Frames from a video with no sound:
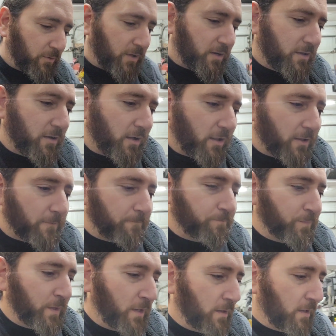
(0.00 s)
you want to call it.
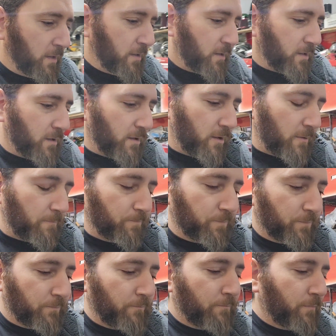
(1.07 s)

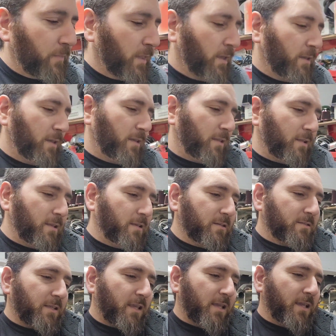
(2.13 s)
It
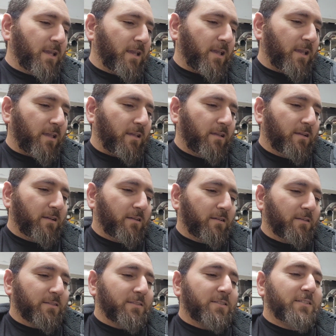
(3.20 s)
is a
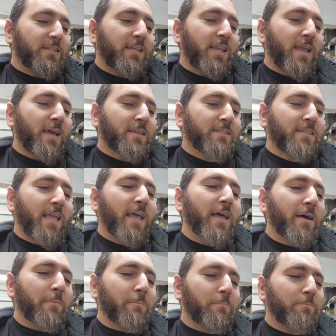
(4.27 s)

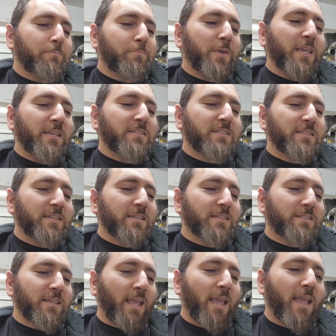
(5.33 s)
ZXM
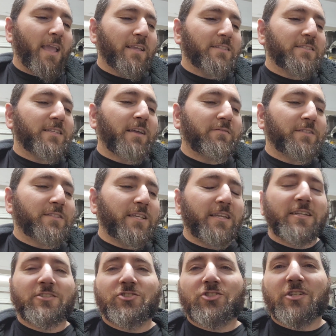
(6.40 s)

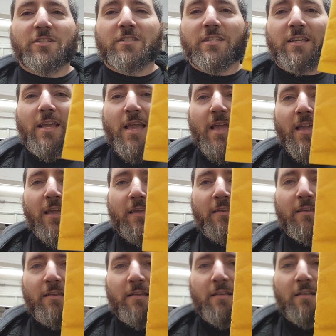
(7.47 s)
P6A17 GTA.
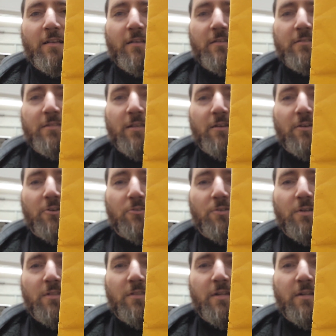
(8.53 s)
So
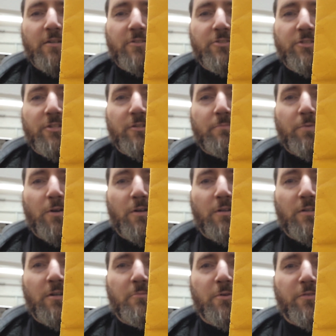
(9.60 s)
there's your part
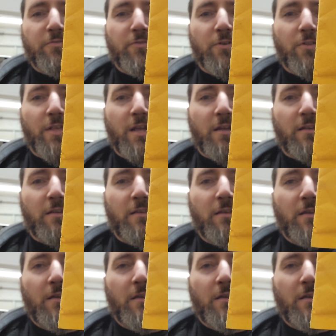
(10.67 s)
number for that